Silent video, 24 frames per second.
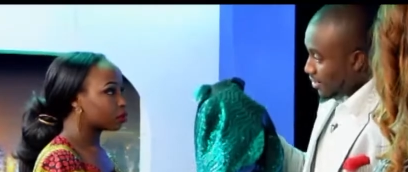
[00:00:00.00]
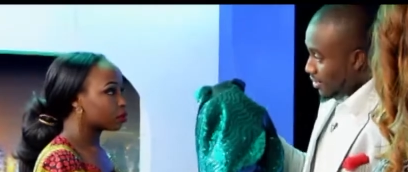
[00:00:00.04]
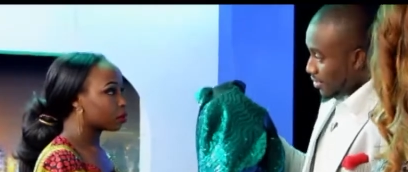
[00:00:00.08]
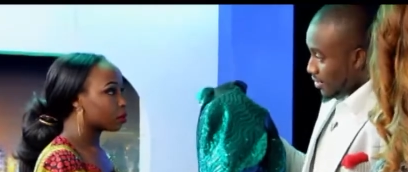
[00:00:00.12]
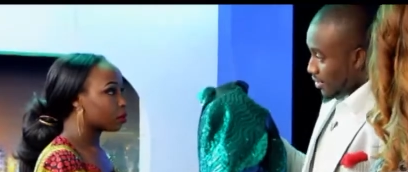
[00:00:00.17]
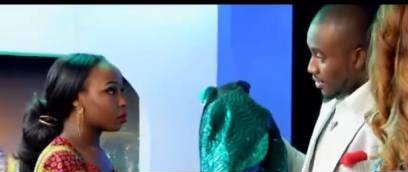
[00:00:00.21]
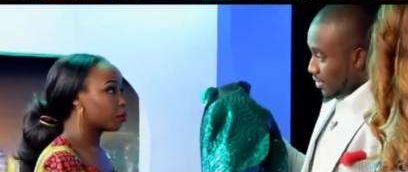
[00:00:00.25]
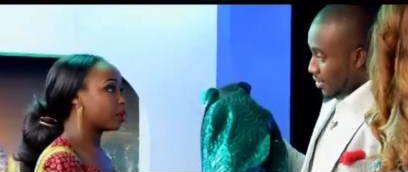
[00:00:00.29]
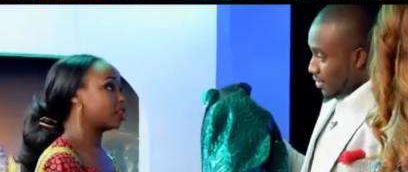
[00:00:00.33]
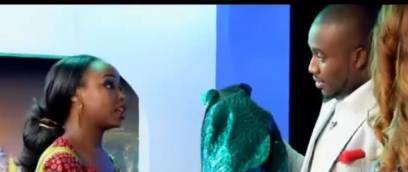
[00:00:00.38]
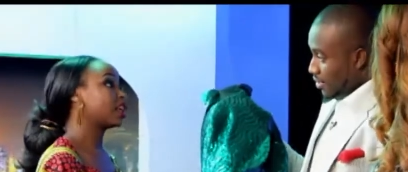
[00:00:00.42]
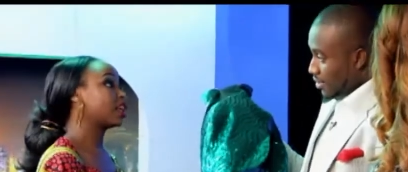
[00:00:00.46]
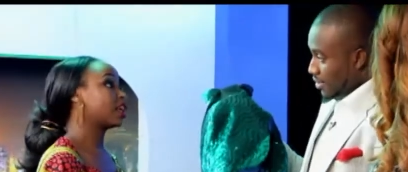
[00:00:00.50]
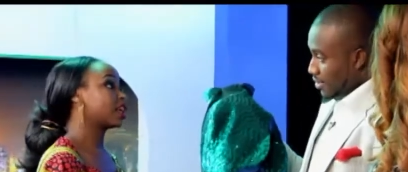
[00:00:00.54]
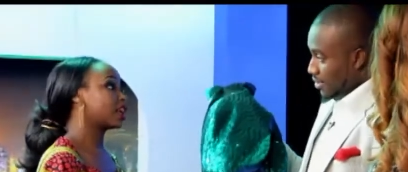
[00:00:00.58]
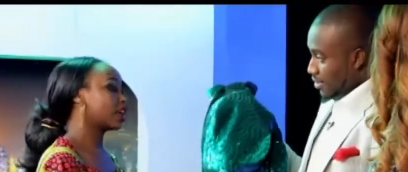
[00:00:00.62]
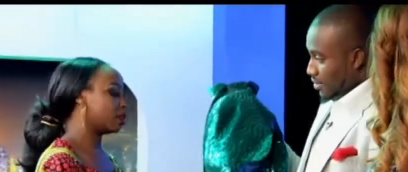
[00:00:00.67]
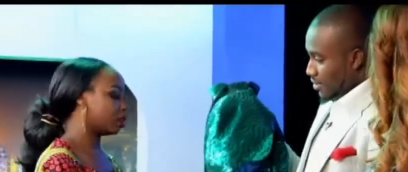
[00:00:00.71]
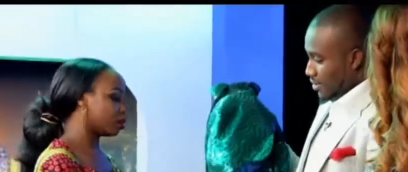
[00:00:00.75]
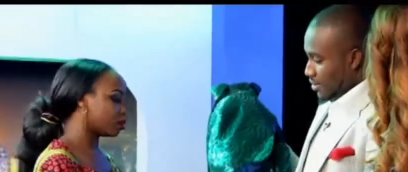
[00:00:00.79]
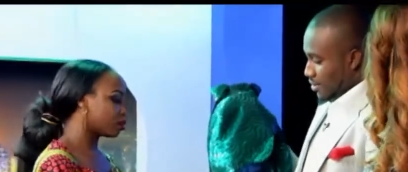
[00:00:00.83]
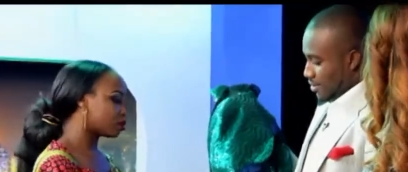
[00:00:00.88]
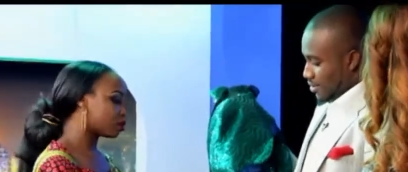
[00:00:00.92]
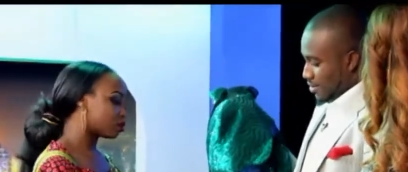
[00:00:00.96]
Speaker 1: Okay. But then again,
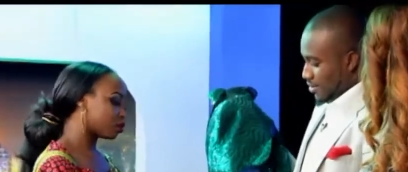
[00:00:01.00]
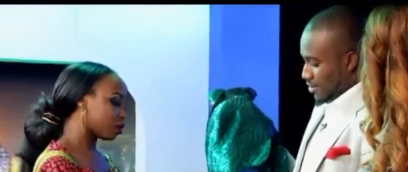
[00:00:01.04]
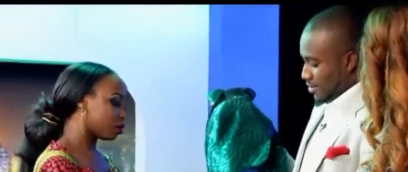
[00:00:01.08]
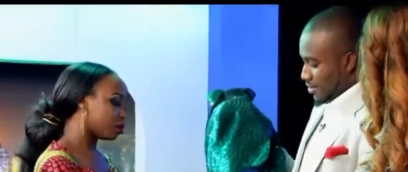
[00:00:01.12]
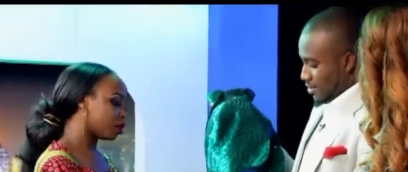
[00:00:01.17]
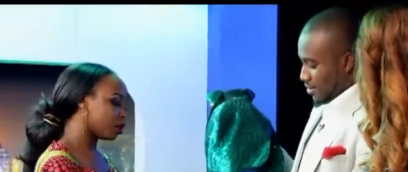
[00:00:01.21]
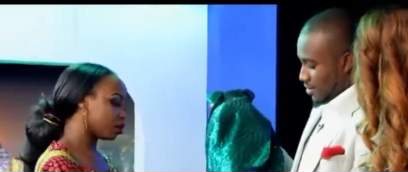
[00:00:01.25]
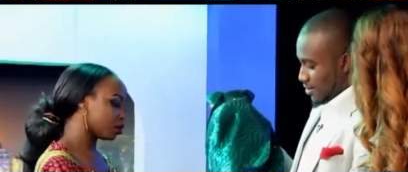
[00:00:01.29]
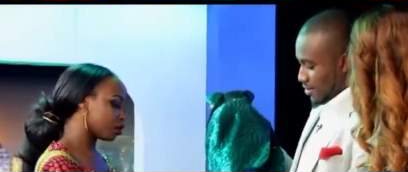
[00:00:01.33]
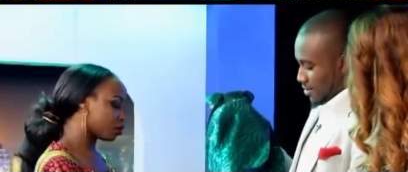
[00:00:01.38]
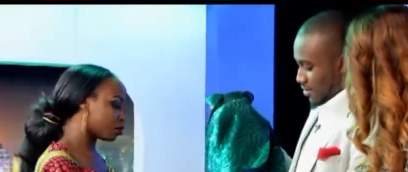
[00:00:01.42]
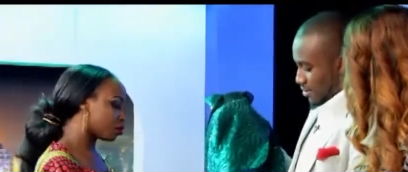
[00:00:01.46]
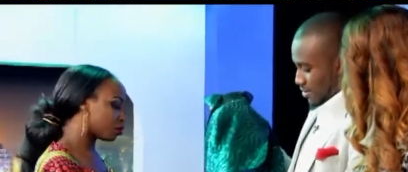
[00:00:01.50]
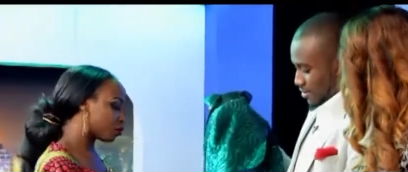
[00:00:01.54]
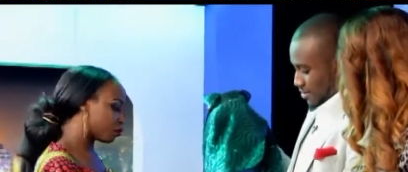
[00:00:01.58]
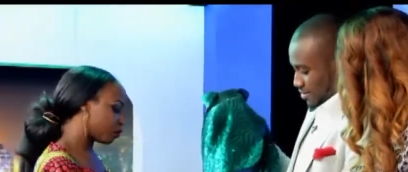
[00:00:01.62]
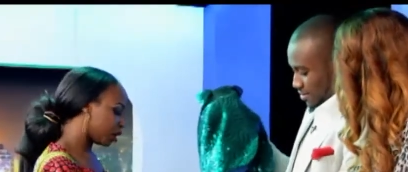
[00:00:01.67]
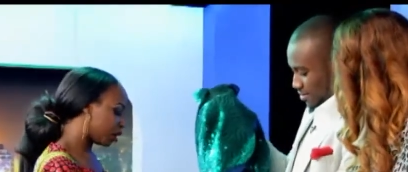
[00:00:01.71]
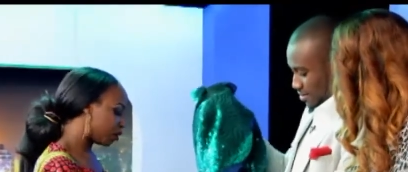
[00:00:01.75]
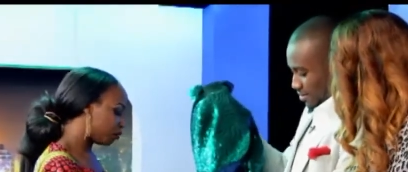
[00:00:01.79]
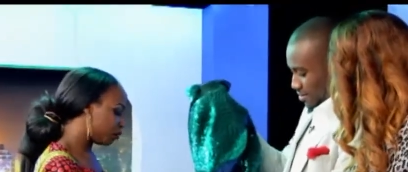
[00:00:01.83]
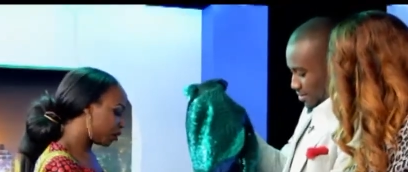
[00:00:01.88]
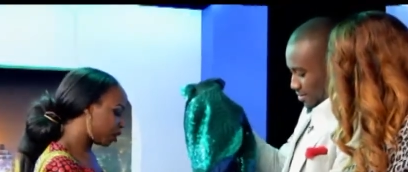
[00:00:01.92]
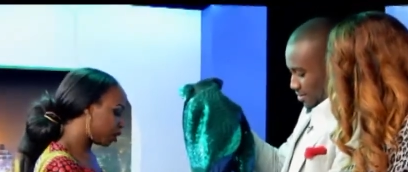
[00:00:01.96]
it's I mean, it's
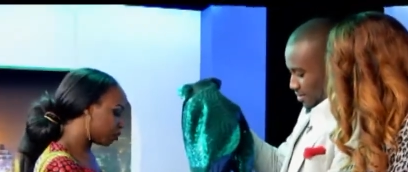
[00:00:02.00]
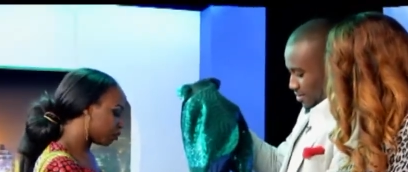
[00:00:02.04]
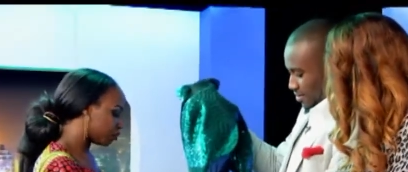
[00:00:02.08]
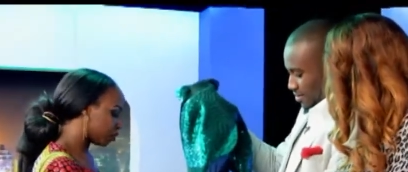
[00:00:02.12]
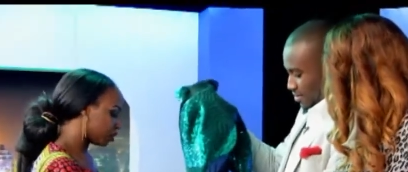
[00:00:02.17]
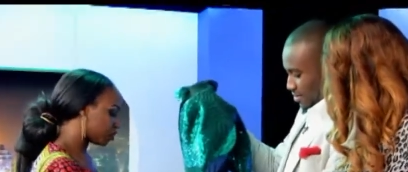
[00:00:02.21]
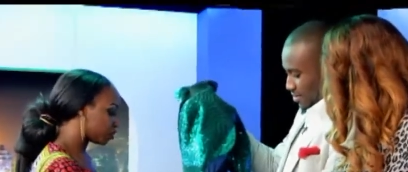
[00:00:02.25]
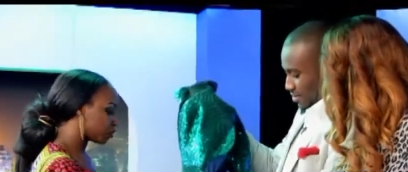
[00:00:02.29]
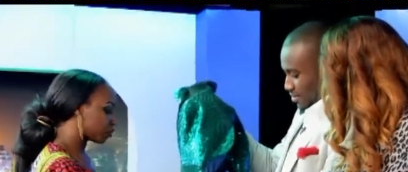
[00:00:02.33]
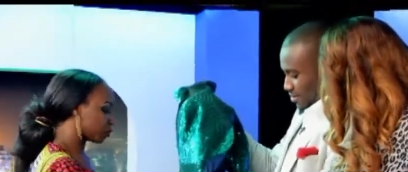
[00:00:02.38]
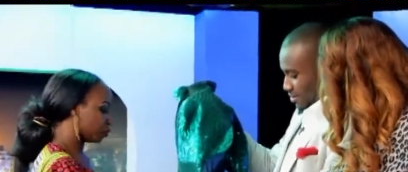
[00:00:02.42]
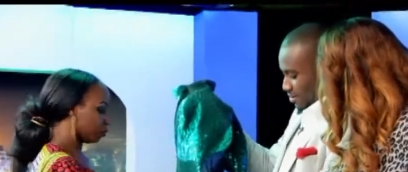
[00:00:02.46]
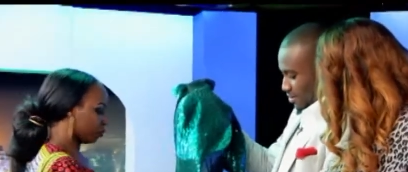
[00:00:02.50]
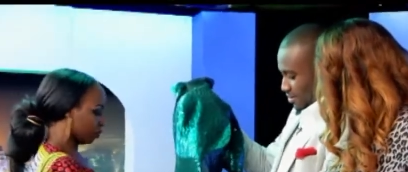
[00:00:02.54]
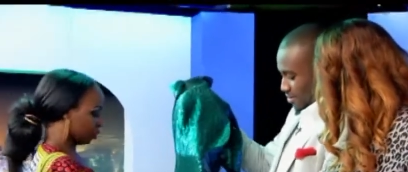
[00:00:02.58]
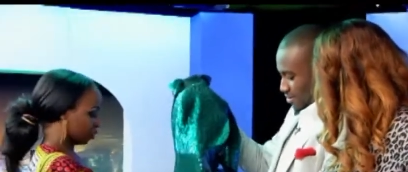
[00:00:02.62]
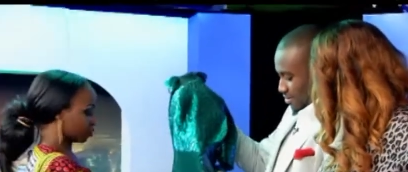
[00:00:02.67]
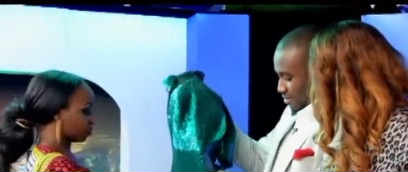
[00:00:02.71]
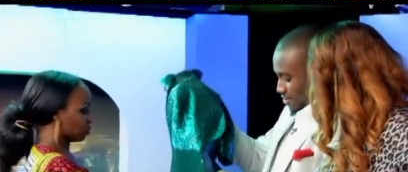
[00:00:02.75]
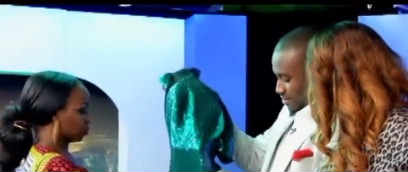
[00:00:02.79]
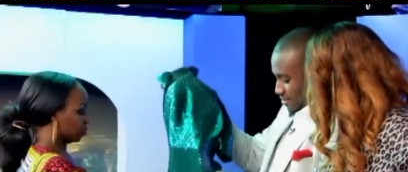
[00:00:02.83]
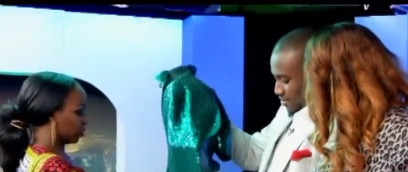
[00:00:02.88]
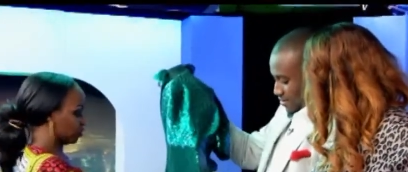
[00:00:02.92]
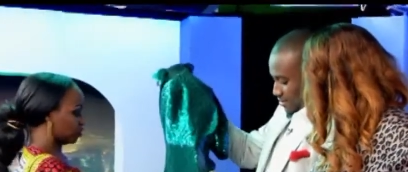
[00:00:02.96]
really, really rich
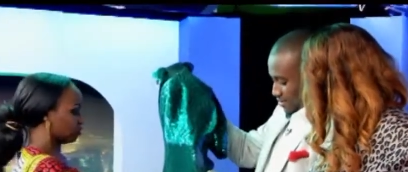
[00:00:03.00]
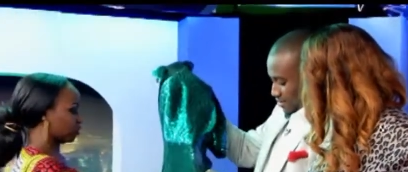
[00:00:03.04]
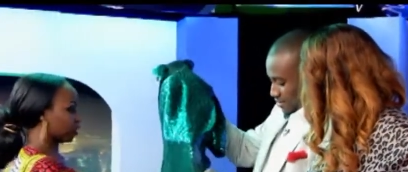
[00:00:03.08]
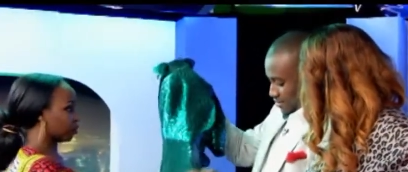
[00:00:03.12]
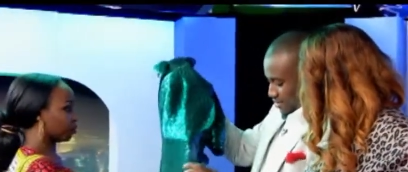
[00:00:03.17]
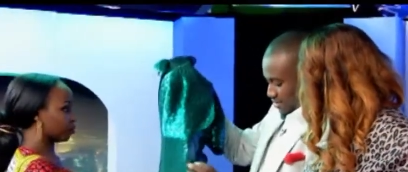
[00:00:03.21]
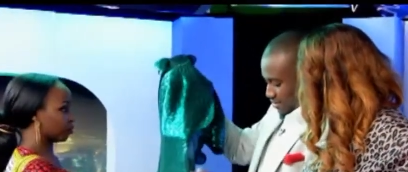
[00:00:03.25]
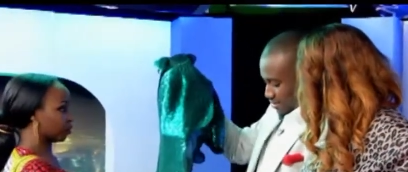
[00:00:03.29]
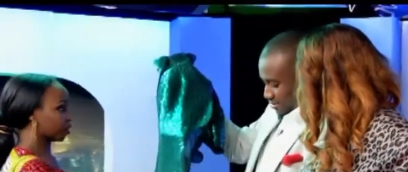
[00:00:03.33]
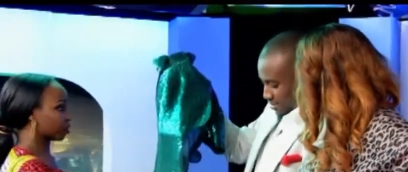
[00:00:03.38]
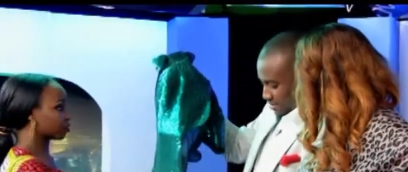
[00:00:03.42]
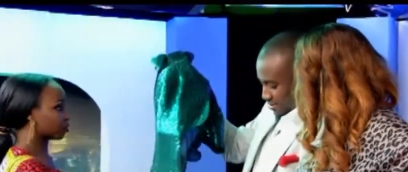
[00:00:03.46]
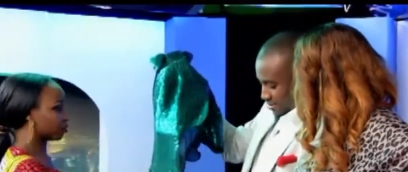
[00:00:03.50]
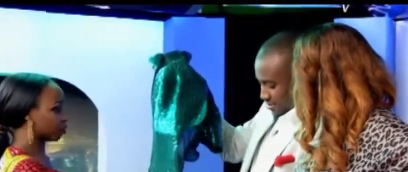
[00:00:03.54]
luxury fabric. So